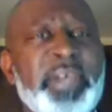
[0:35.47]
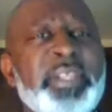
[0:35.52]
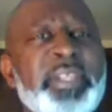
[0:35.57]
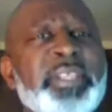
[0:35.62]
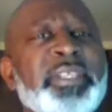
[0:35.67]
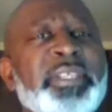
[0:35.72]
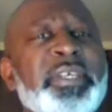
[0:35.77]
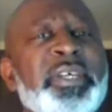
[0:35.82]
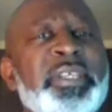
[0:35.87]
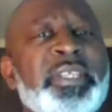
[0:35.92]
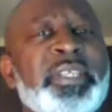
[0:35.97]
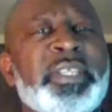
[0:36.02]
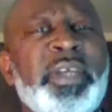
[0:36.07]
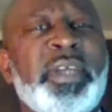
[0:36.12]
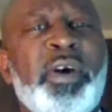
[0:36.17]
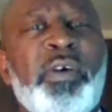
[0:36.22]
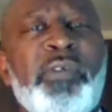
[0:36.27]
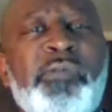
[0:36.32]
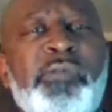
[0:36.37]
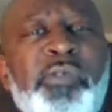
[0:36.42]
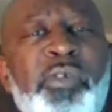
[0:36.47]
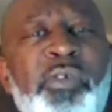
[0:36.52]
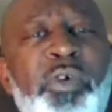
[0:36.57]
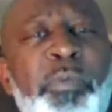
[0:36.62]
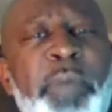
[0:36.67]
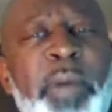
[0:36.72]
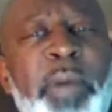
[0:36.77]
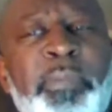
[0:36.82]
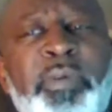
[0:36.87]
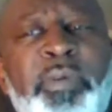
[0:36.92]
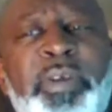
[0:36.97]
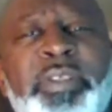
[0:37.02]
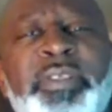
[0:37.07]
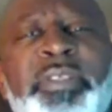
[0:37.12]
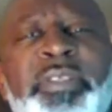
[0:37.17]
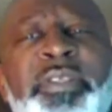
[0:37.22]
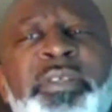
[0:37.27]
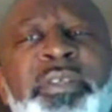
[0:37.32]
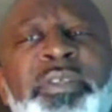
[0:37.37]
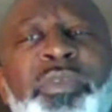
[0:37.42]
this good soul food, my brother and
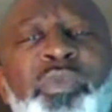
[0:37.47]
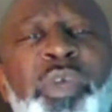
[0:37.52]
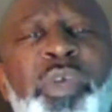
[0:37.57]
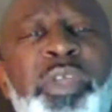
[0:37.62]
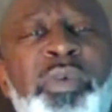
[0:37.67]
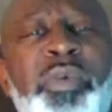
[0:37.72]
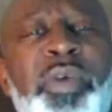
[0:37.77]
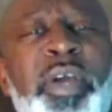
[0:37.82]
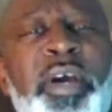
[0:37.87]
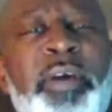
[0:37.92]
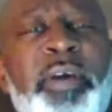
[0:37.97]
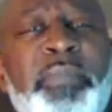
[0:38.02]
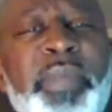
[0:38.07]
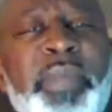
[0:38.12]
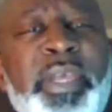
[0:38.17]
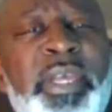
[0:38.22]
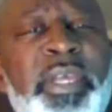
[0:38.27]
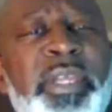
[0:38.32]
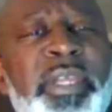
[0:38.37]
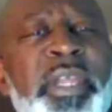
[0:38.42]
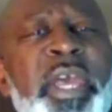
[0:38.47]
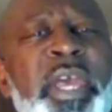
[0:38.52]
sister, when you come in,